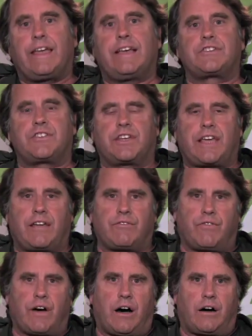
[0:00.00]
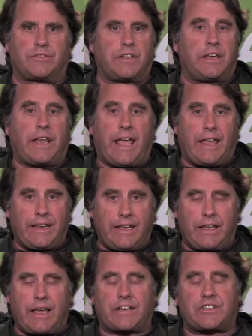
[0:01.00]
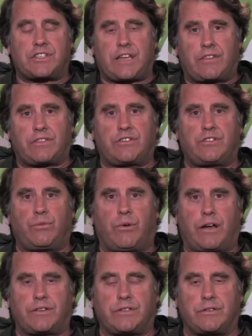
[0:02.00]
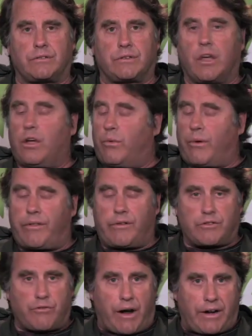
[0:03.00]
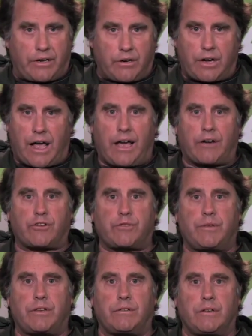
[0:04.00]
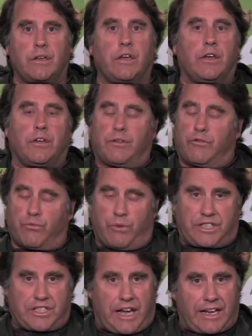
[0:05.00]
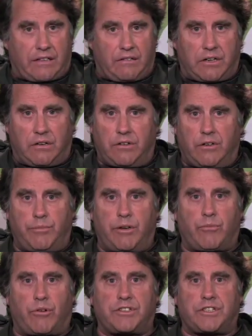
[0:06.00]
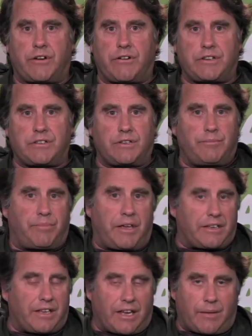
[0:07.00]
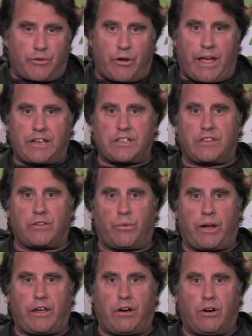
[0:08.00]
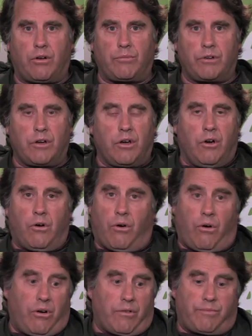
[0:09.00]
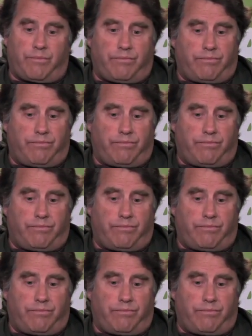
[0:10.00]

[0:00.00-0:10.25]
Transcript: is to get involved in any extent that you want to, whether it's writing your congressman, recycling a little bit more seriously, picking up trash on the way home, or